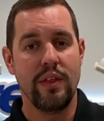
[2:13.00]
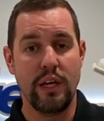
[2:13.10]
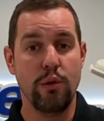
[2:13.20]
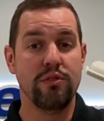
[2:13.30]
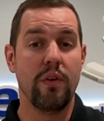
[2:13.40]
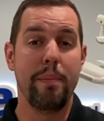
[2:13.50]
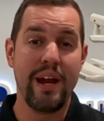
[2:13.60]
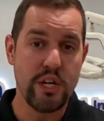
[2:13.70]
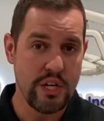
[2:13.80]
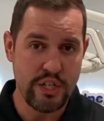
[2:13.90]
They use it for
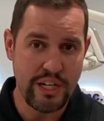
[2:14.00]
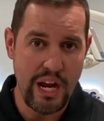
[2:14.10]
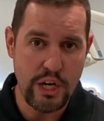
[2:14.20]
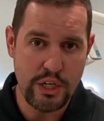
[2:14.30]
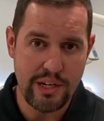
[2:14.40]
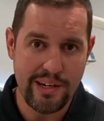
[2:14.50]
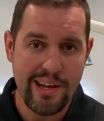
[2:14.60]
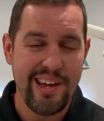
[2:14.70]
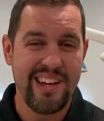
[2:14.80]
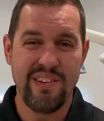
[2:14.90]
patient education,
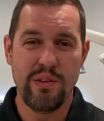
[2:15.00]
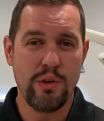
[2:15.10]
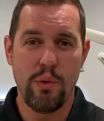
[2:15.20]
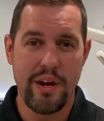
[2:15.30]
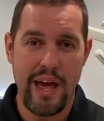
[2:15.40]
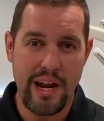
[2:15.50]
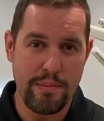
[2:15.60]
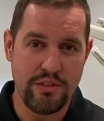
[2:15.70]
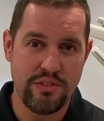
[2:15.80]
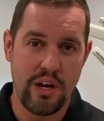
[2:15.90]
even their own
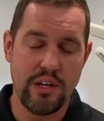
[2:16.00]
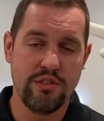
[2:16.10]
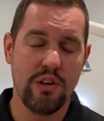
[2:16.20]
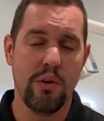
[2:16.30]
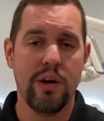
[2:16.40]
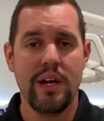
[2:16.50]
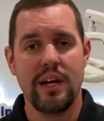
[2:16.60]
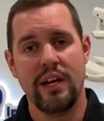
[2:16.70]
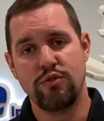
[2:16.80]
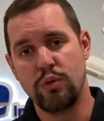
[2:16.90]
anatomy study. So
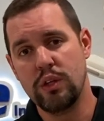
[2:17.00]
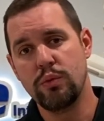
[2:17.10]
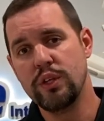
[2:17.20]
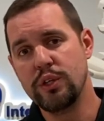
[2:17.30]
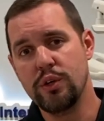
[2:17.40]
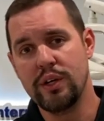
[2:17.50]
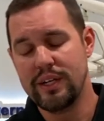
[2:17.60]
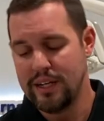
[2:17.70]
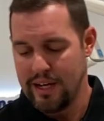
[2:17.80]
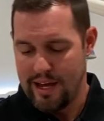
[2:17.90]
it's really, really
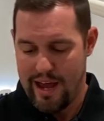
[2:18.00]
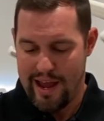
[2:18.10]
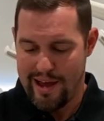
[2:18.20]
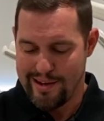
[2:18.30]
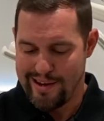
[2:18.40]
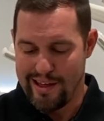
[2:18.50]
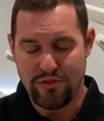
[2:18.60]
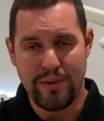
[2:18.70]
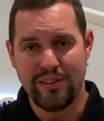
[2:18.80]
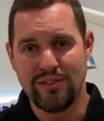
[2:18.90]
good, and
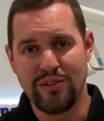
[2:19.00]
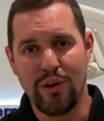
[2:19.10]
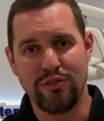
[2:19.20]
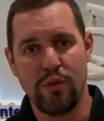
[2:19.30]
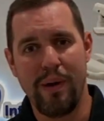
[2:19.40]
that's what makes the skull so